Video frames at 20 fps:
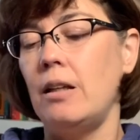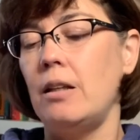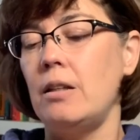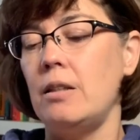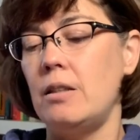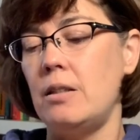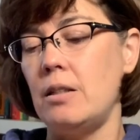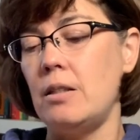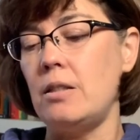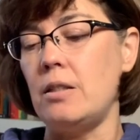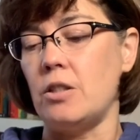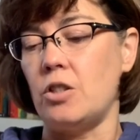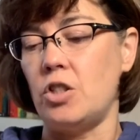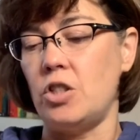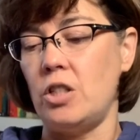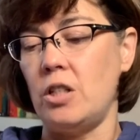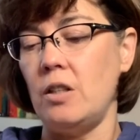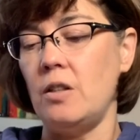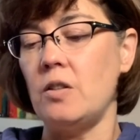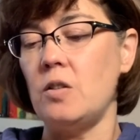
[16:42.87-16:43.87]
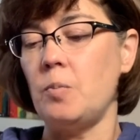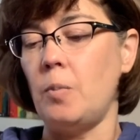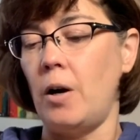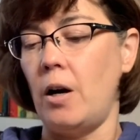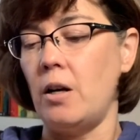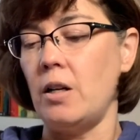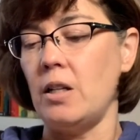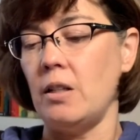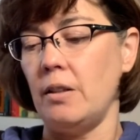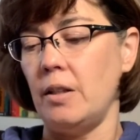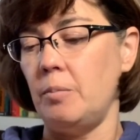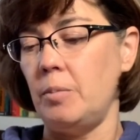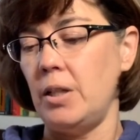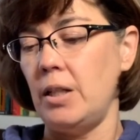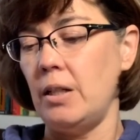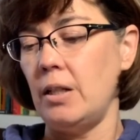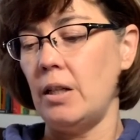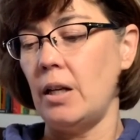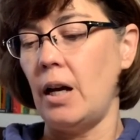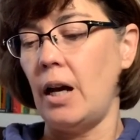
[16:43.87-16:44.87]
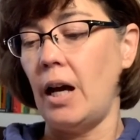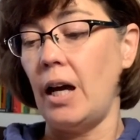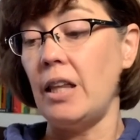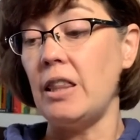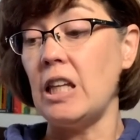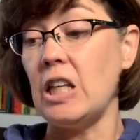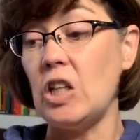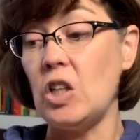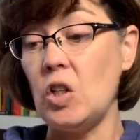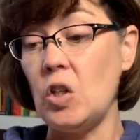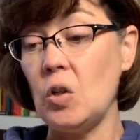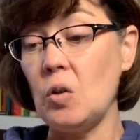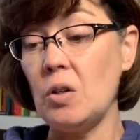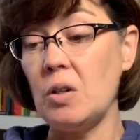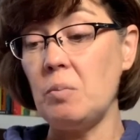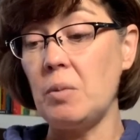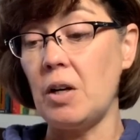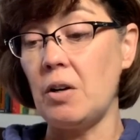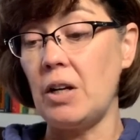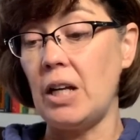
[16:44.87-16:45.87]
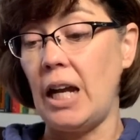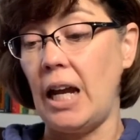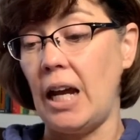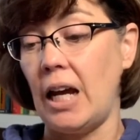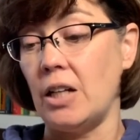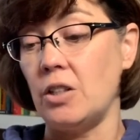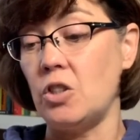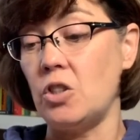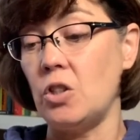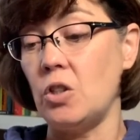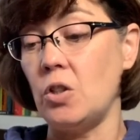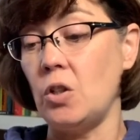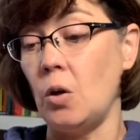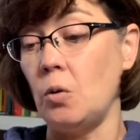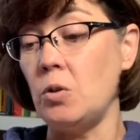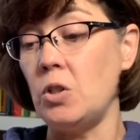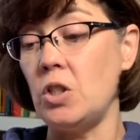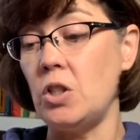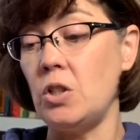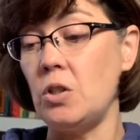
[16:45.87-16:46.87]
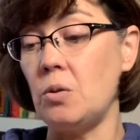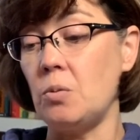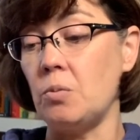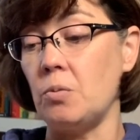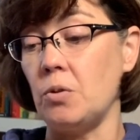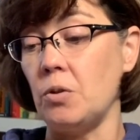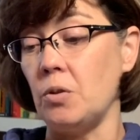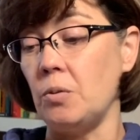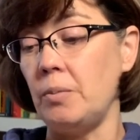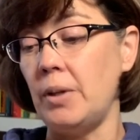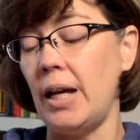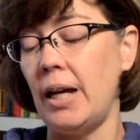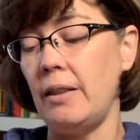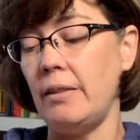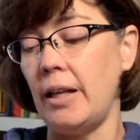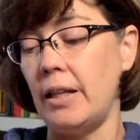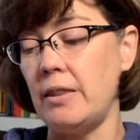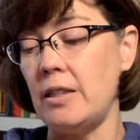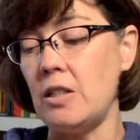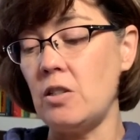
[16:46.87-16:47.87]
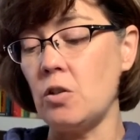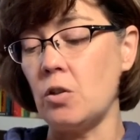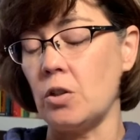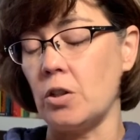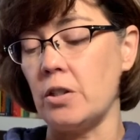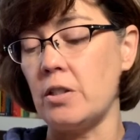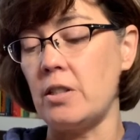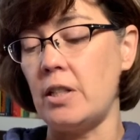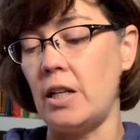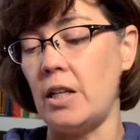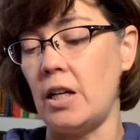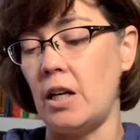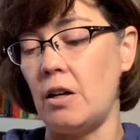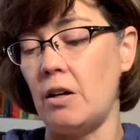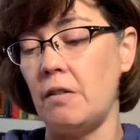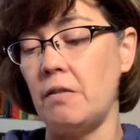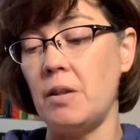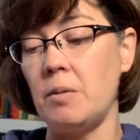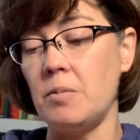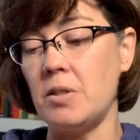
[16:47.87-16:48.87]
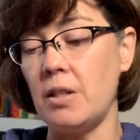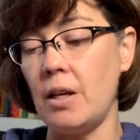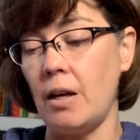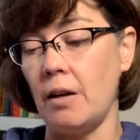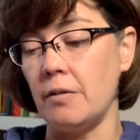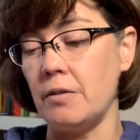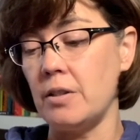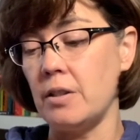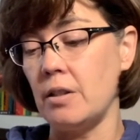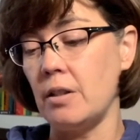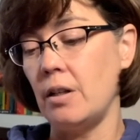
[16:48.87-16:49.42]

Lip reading: This is Sheila's party, Libby. I think you and Mary Ann should go to your room and let these girls take care of themselves.